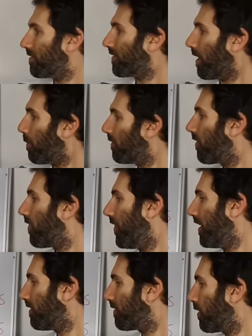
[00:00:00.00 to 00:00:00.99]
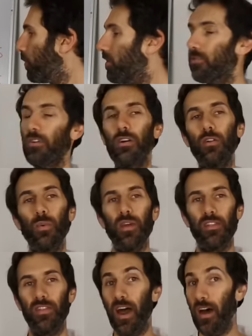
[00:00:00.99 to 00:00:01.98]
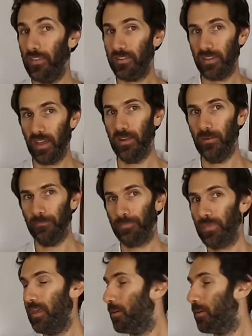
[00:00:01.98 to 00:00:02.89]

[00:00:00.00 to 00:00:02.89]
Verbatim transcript: some of the things that we struggle with are the same,